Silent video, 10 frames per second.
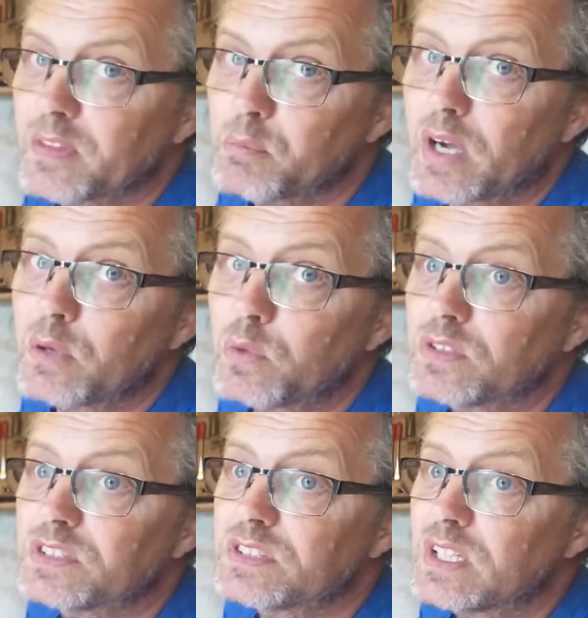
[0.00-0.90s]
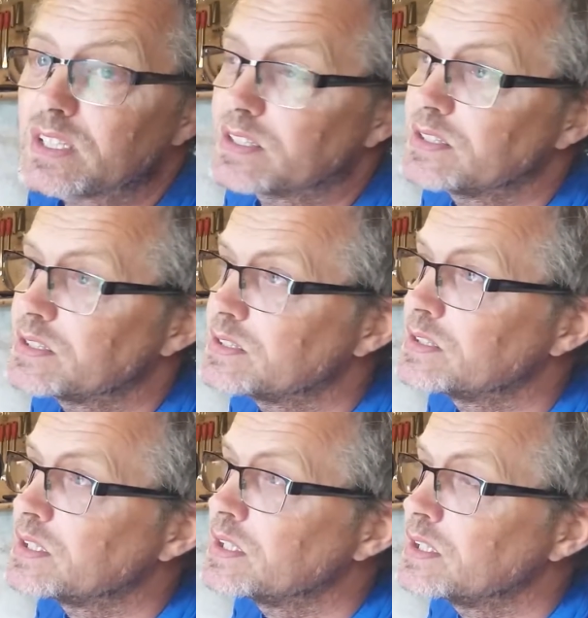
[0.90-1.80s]
the bike will not start.
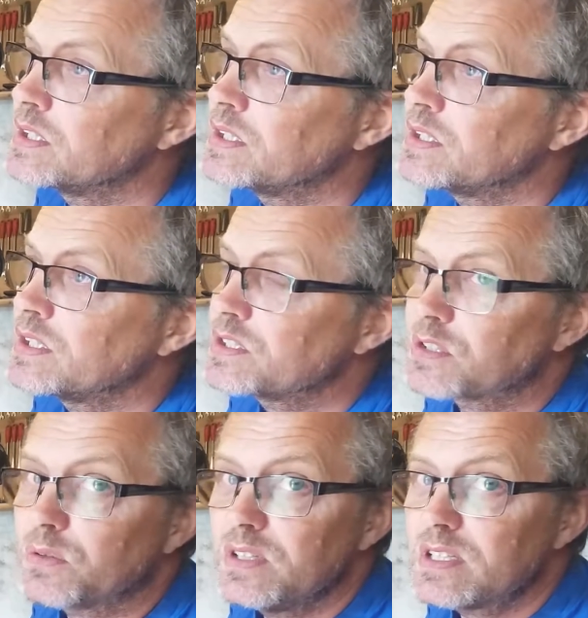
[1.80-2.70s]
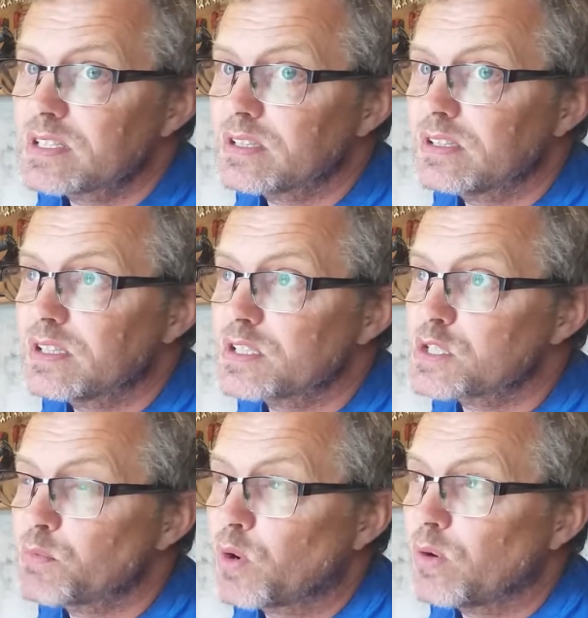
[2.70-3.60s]
So these
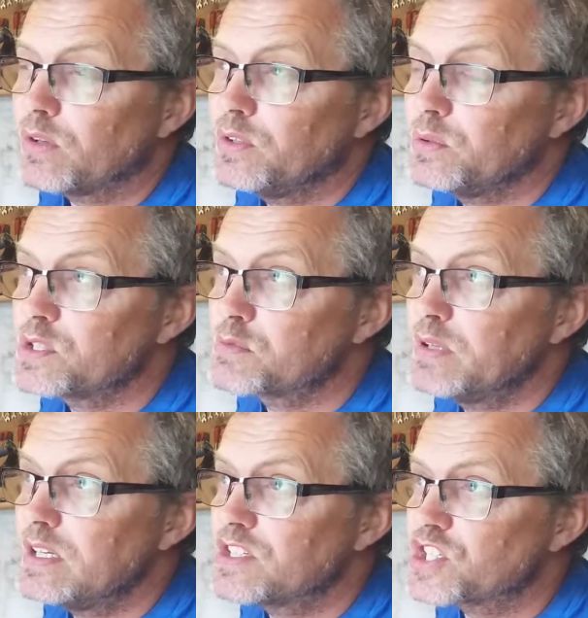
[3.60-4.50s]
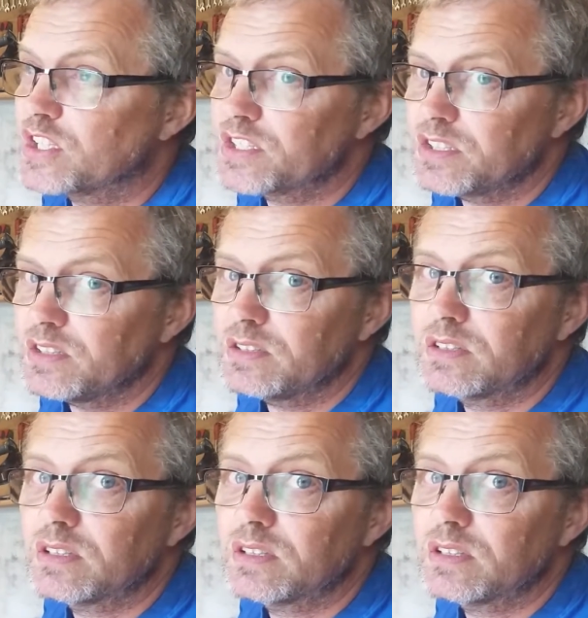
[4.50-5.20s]
small USB charger